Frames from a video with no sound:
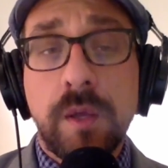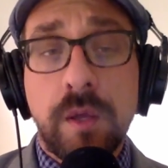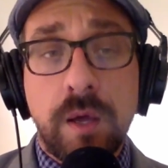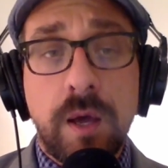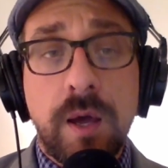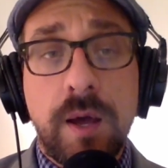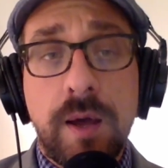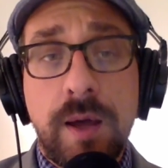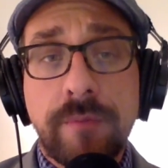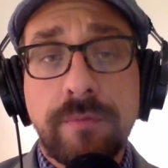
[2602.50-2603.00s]

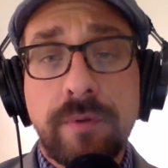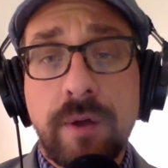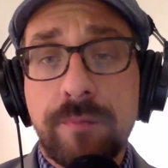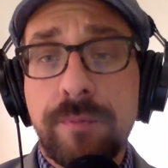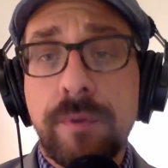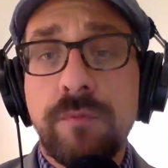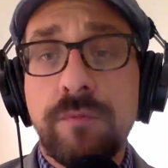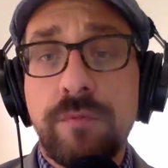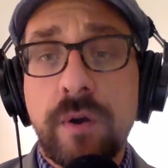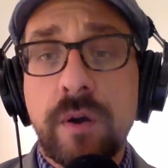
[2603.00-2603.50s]
I've
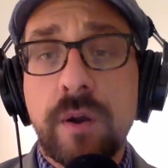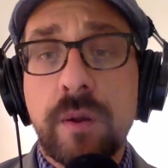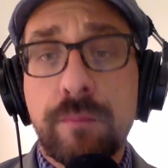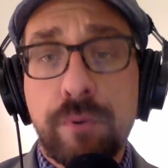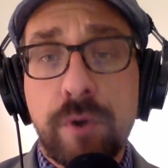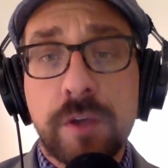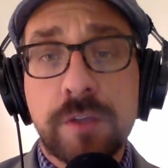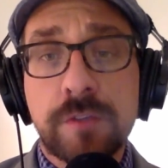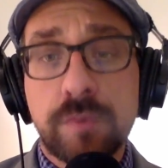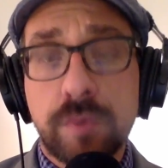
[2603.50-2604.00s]
been very
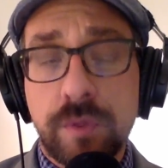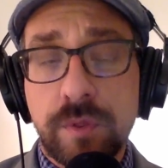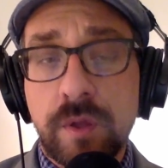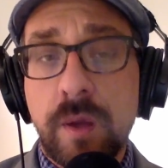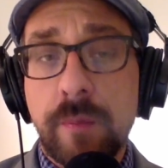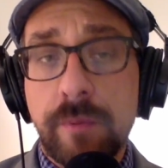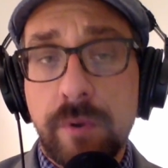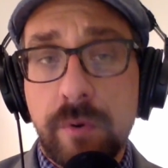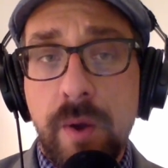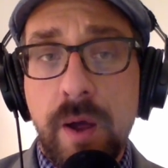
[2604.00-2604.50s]
impressed with a
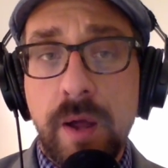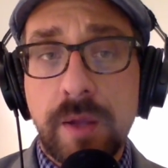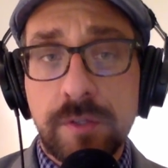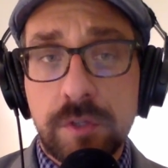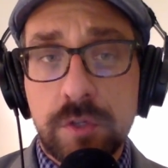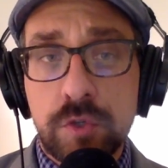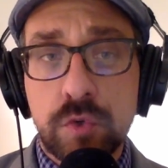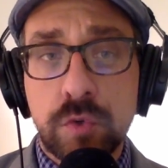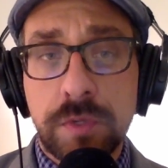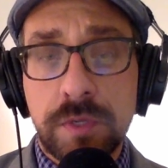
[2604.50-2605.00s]
couple of rides
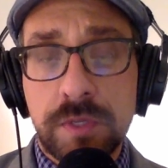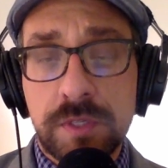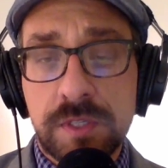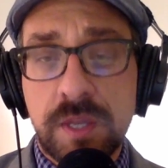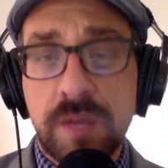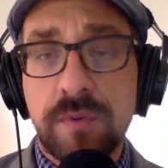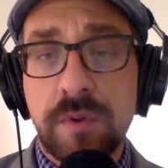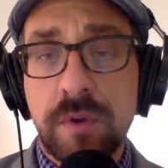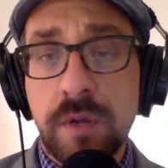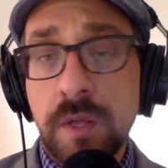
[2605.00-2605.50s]
that Julien's
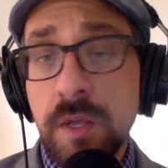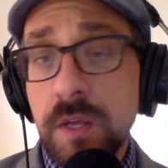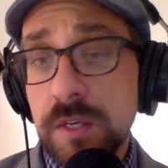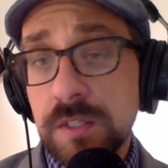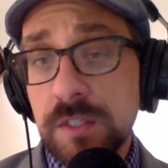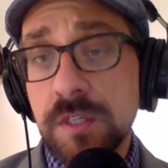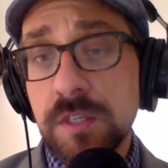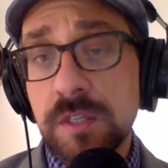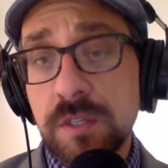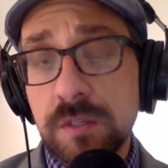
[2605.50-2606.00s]
given
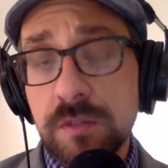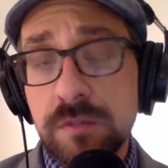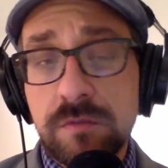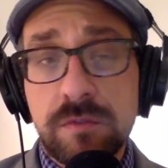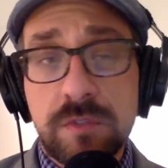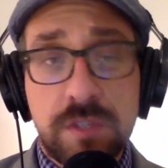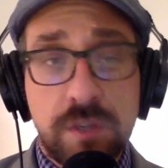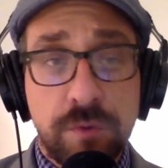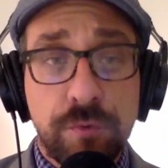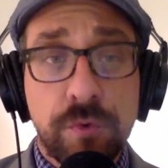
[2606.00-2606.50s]
to
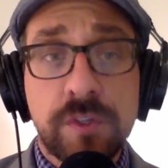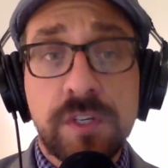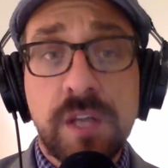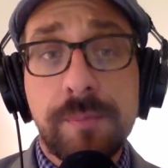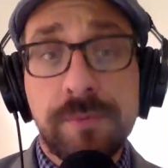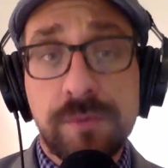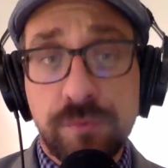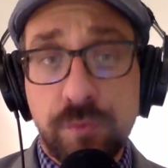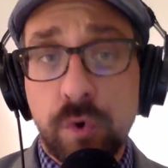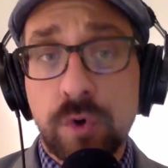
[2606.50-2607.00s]
different
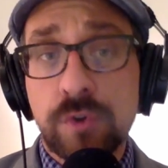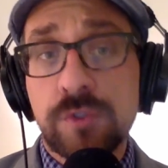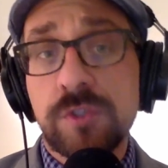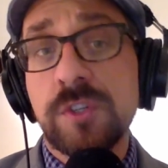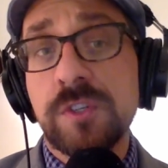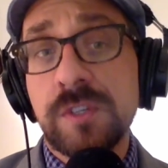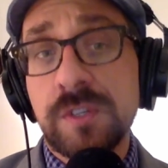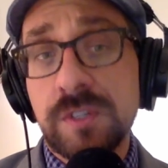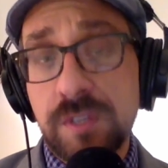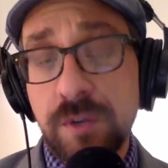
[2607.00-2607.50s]
types of
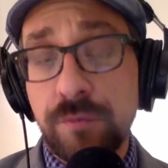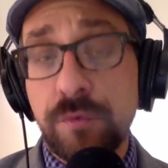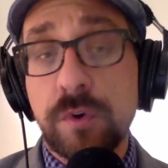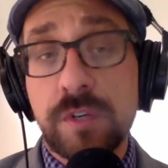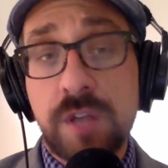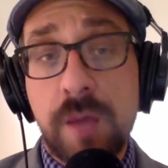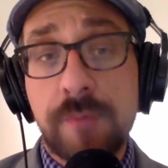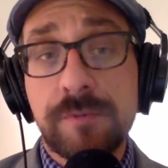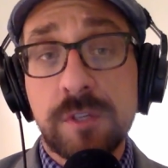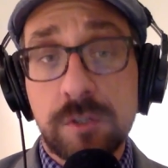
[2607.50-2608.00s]
horses and different
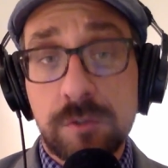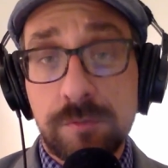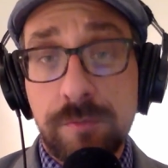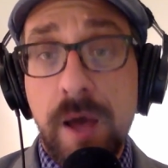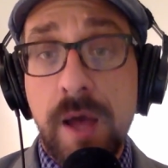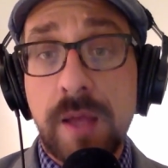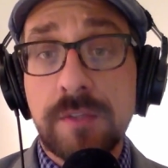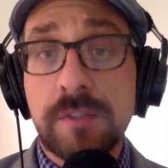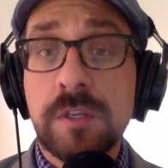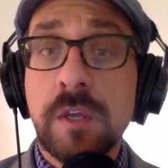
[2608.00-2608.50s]
types of
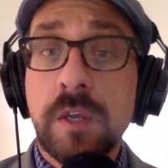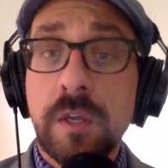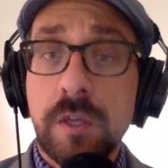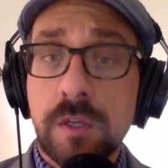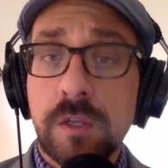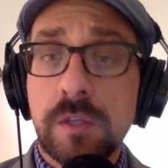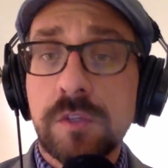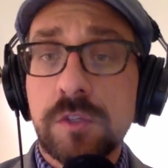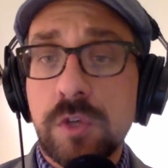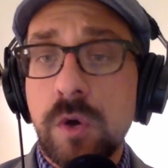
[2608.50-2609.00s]
spots.
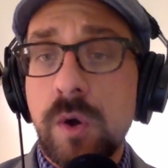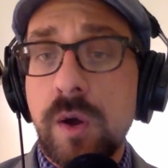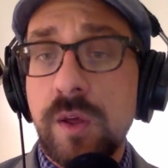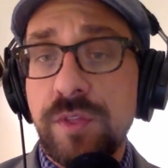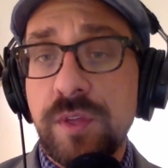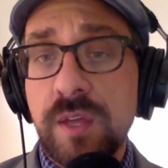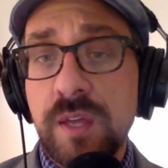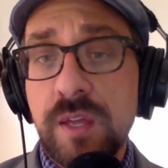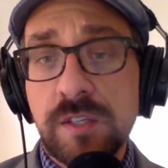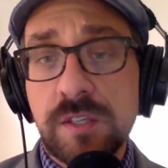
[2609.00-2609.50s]
And so I
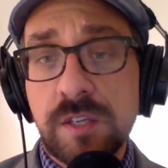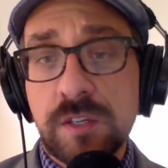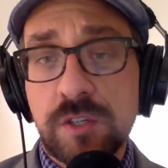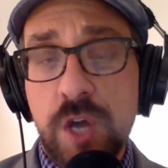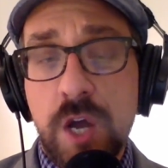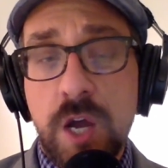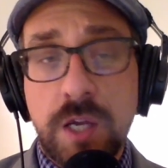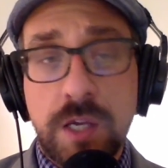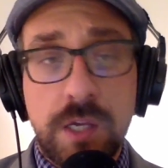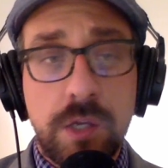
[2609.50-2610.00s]
think he's a
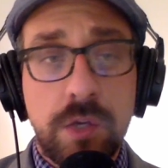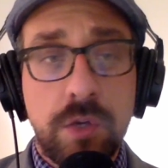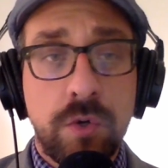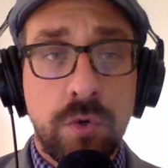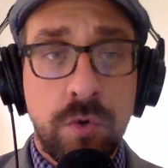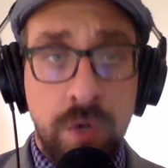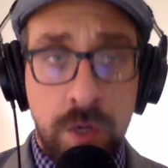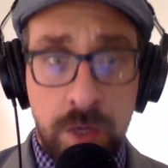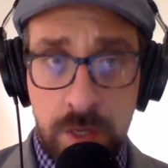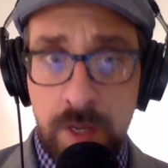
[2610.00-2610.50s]
jockey
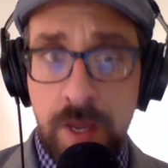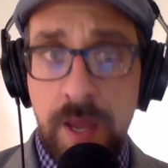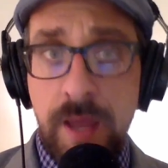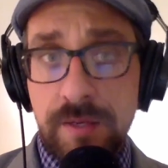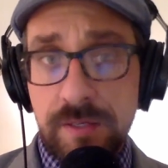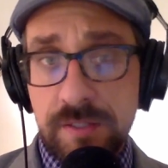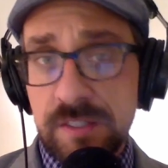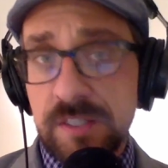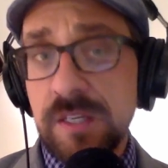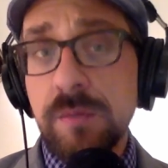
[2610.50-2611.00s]
who
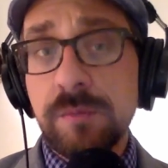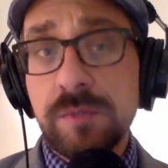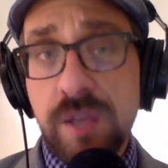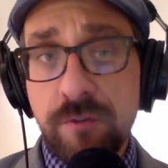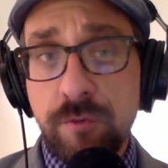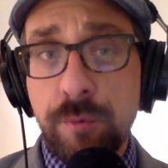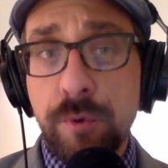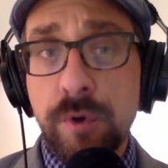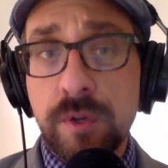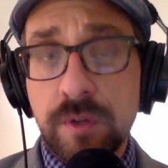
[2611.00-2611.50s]
seems to
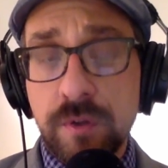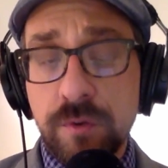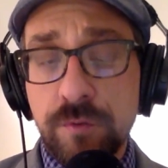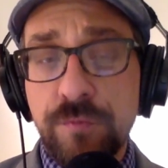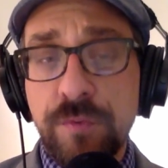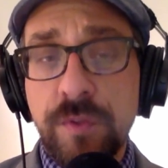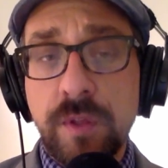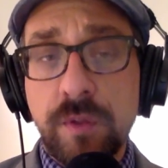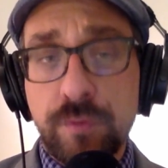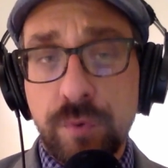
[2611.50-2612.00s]
have a pretty good
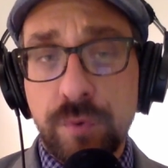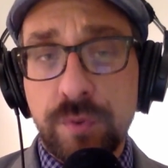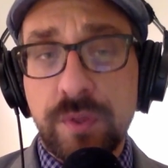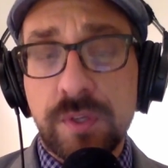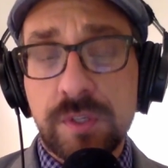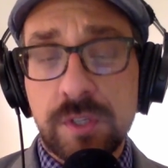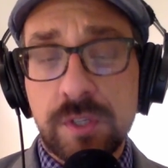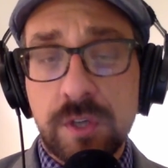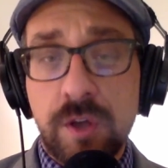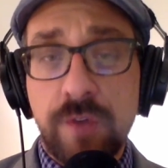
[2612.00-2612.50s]
feel for
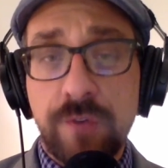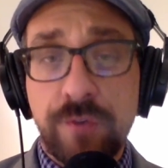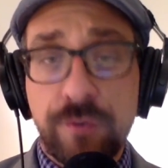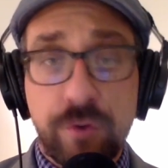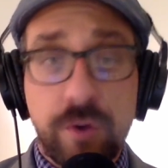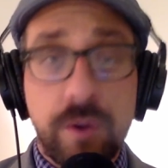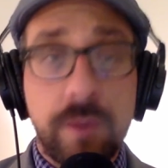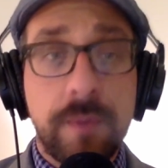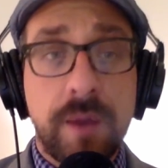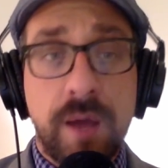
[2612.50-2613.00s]
things at
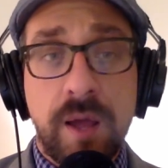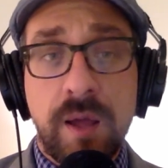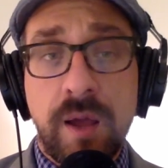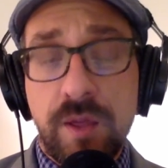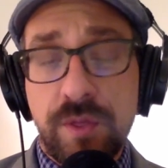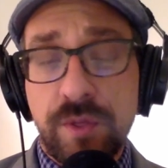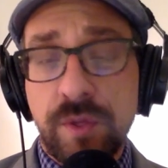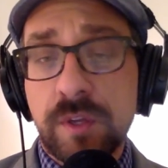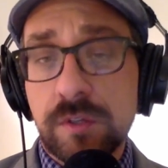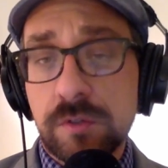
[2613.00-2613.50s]
Gulfstream, and
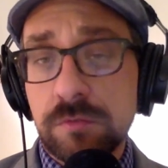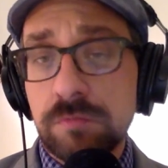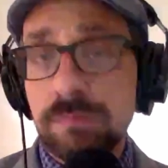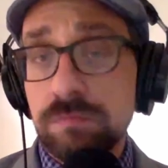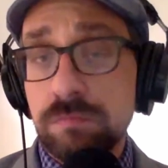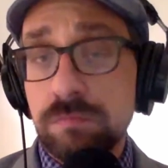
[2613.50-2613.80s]
I think is